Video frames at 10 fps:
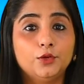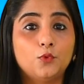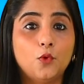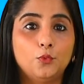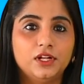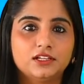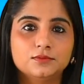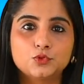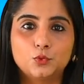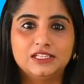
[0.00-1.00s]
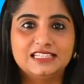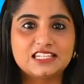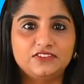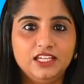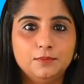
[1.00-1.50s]
warm welcome to Well
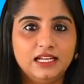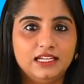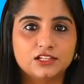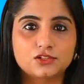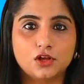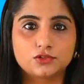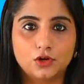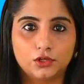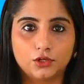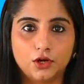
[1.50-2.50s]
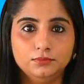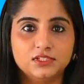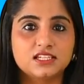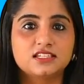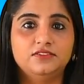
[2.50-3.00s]
This Week by latestlaws.com.
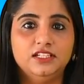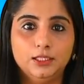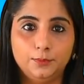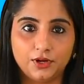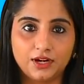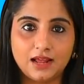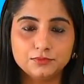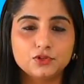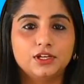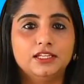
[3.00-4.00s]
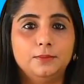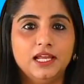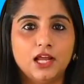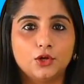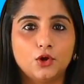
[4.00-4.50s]
This is a weekly program, so hit the
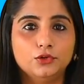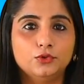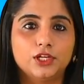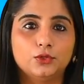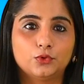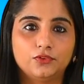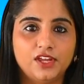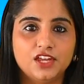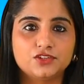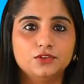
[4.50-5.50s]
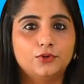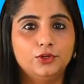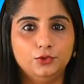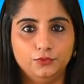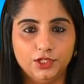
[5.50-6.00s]
bell icon to get notification for
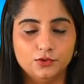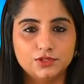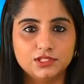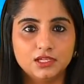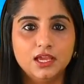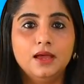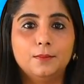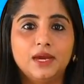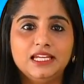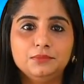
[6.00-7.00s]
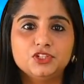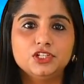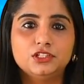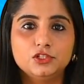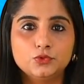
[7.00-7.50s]
new videos. My name is
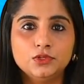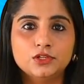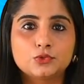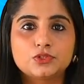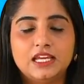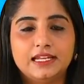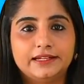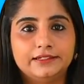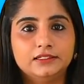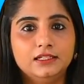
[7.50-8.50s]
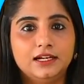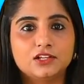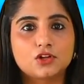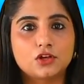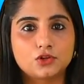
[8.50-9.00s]
Sheetal Joon, Associate Editor,
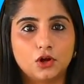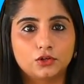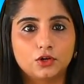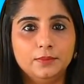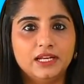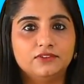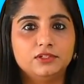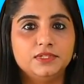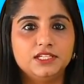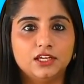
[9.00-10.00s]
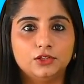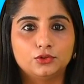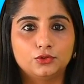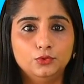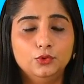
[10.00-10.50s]
latestlaws.com, and I will be taking you
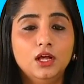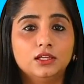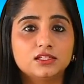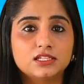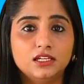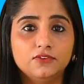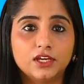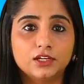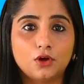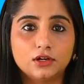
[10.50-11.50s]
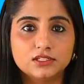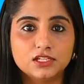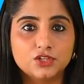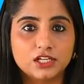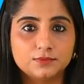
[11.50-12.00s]
through the significant orders
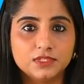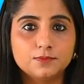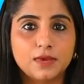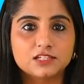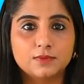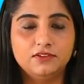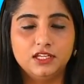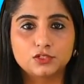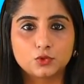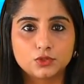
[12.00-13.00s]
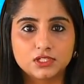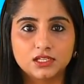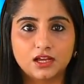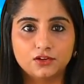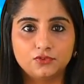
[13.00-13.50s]
and judgments passed by various courts in the
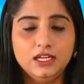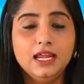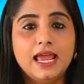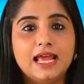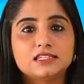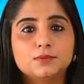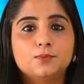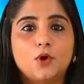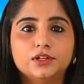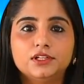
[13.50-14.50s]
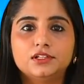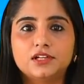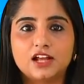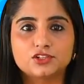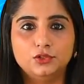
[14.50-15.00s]
country and some important
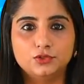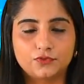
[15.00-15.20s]
international news